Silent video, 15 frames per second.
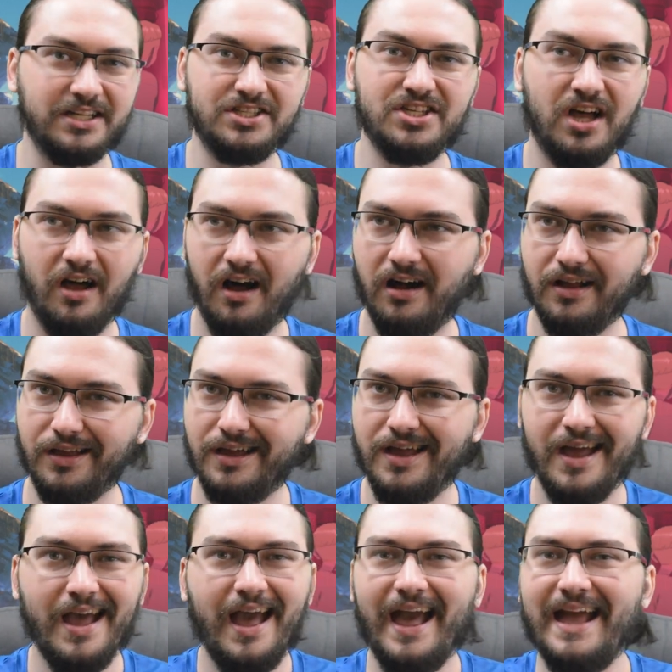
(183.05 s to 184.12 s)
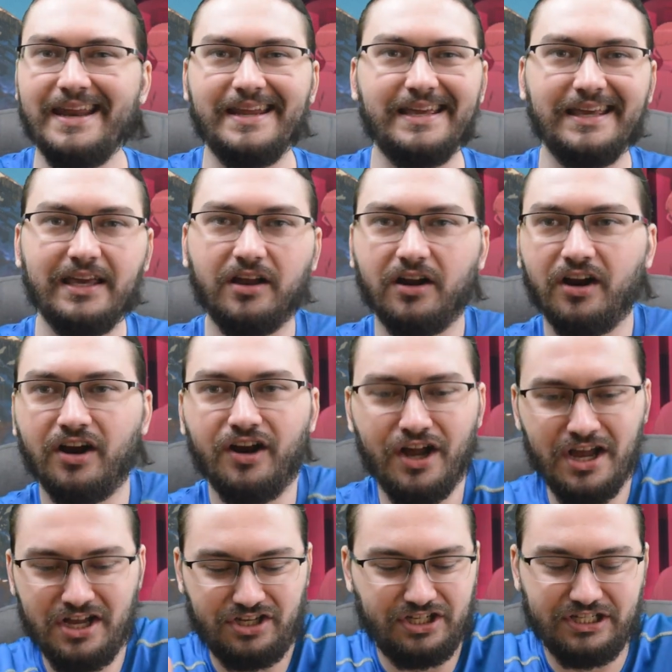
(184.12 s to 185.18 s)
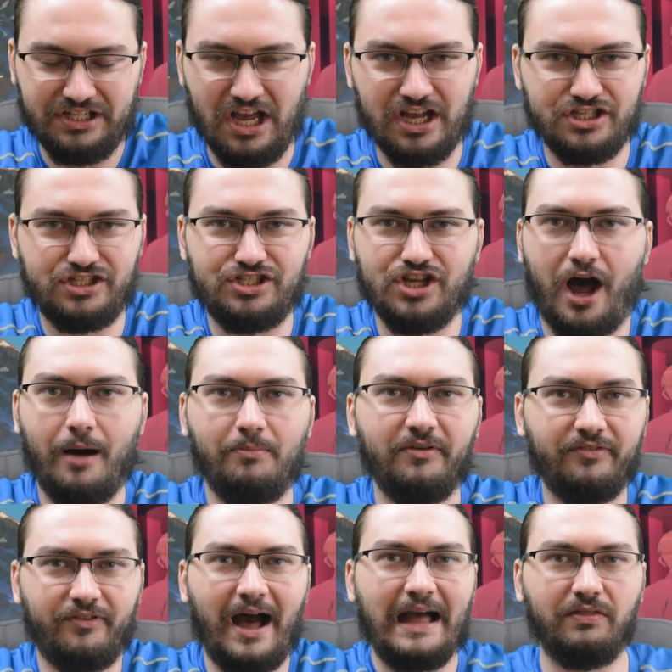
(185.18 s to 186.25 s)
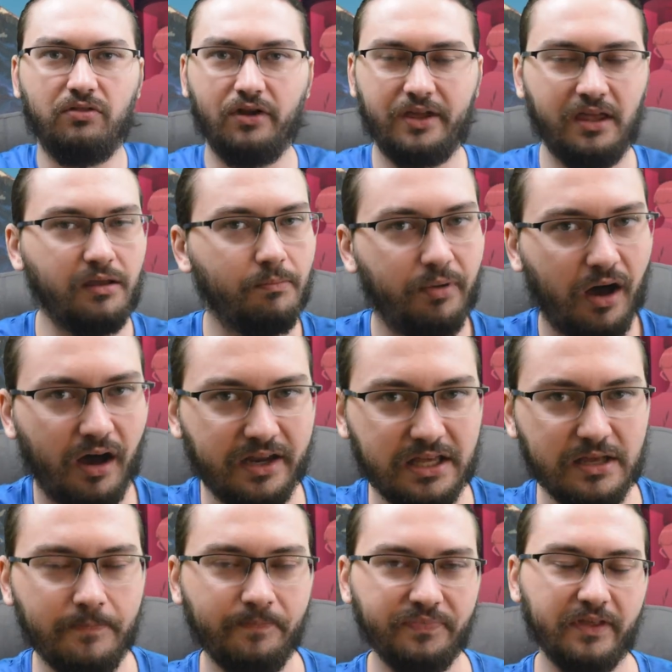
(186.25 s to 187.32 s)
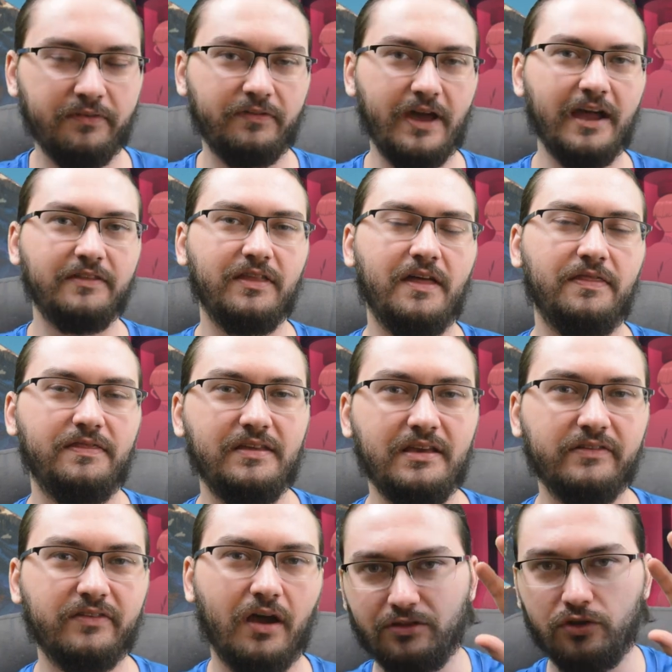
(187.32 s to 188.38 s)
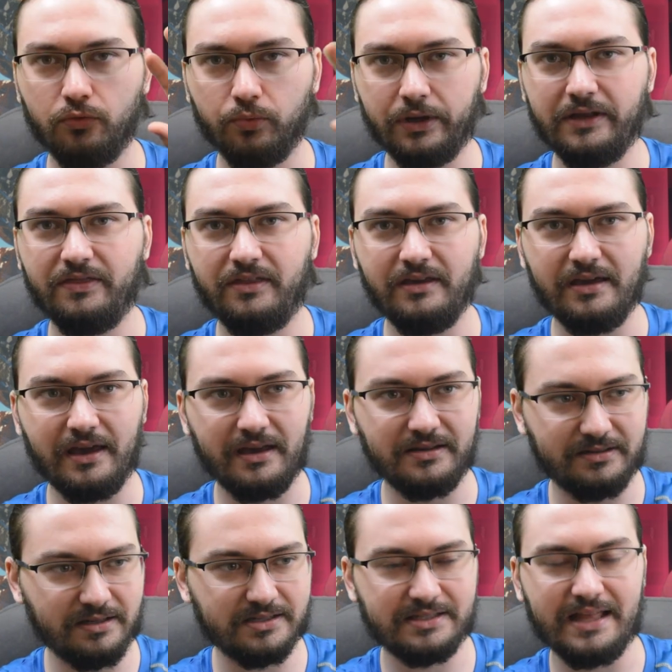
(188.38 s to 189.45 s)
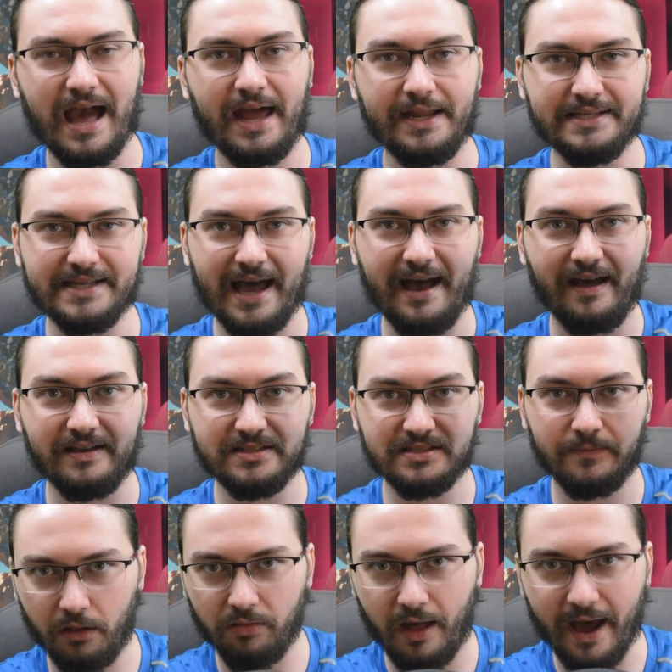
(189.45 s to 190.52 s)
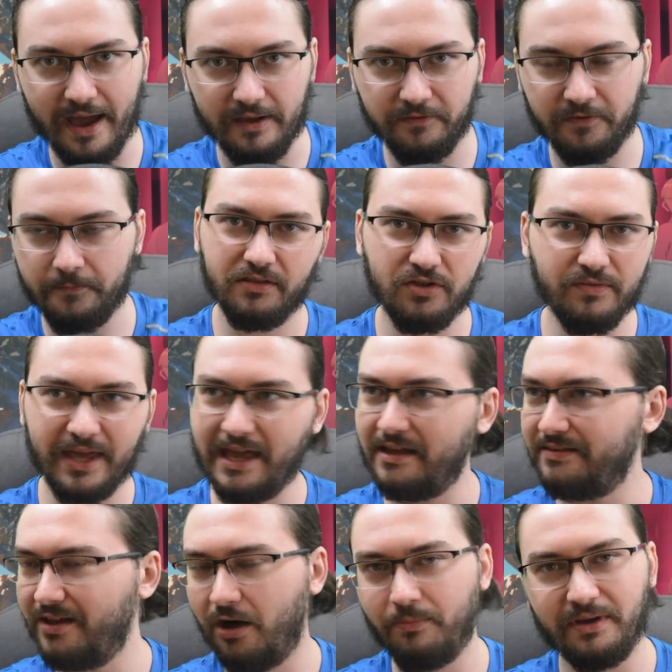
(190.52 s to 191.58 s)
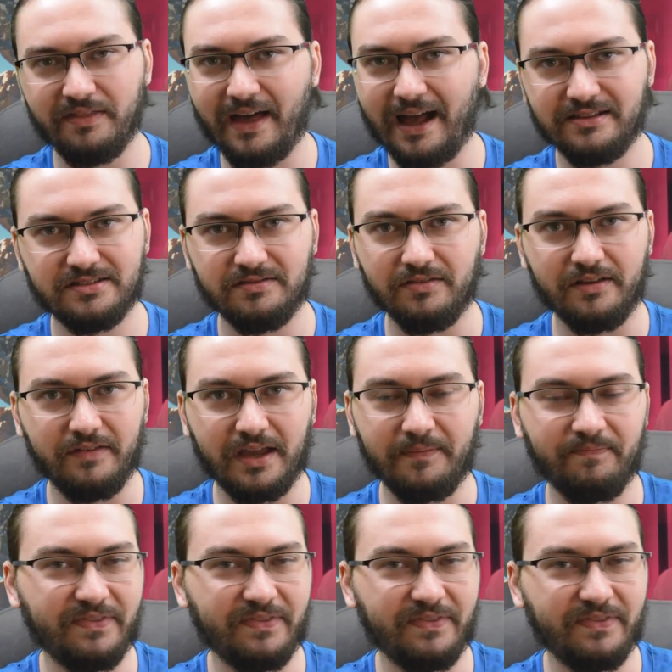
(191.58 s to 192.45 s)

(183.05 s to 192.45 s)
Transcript: a tongue, an ear, just a zombified looking body. The fact that these, you read the, the status as alive. You can't tell me that's living.